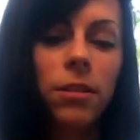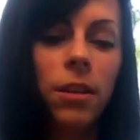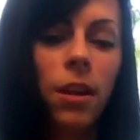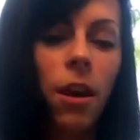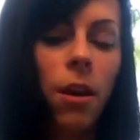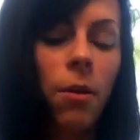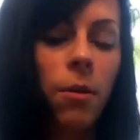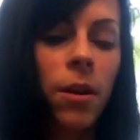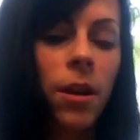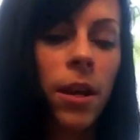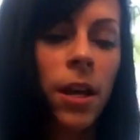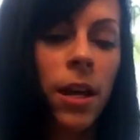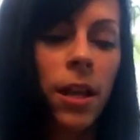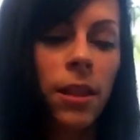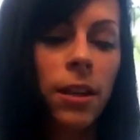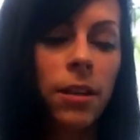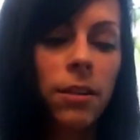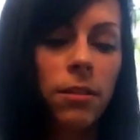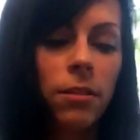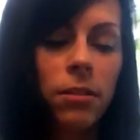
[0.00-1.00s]
So
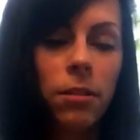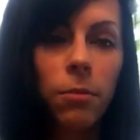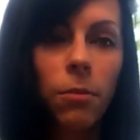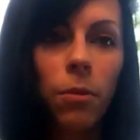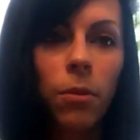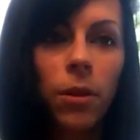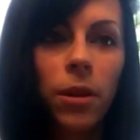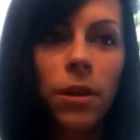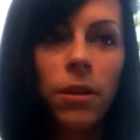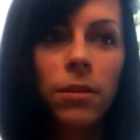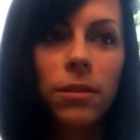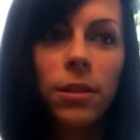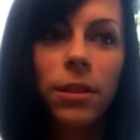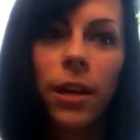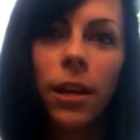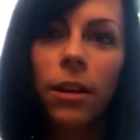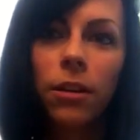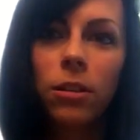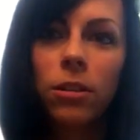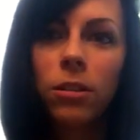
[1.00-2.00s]
these are some oils
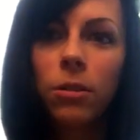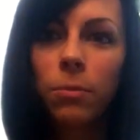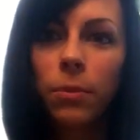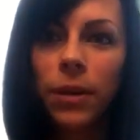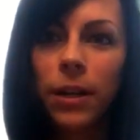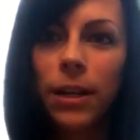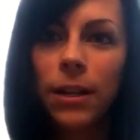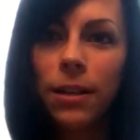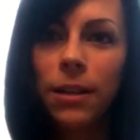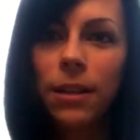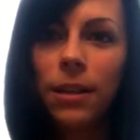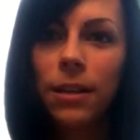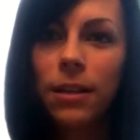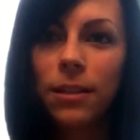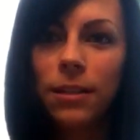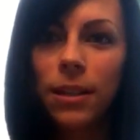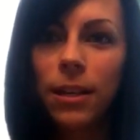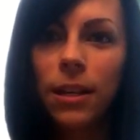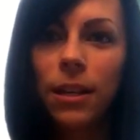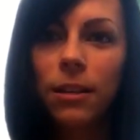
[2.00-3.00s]
that are super
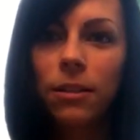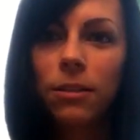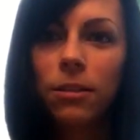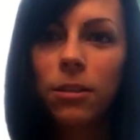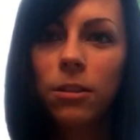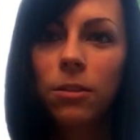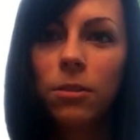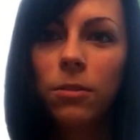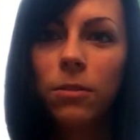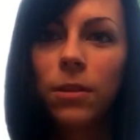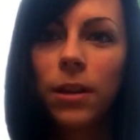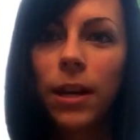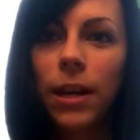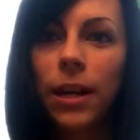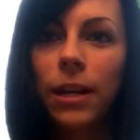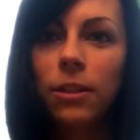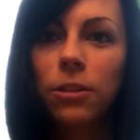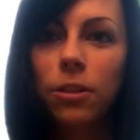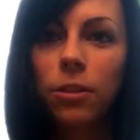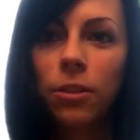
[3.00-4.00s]
easy to
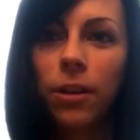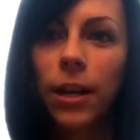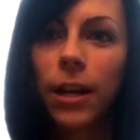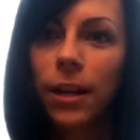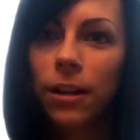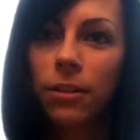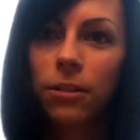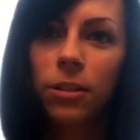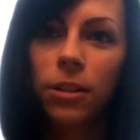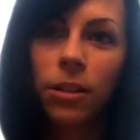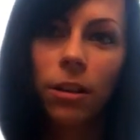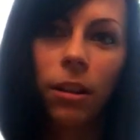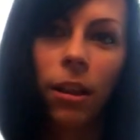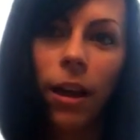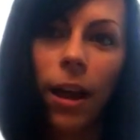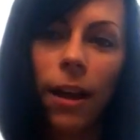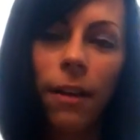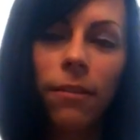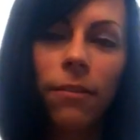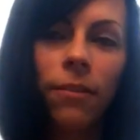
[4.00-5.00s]
integrate into your
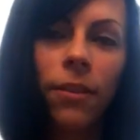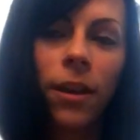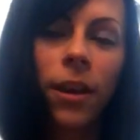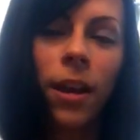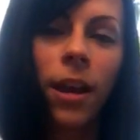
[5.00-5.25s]
life.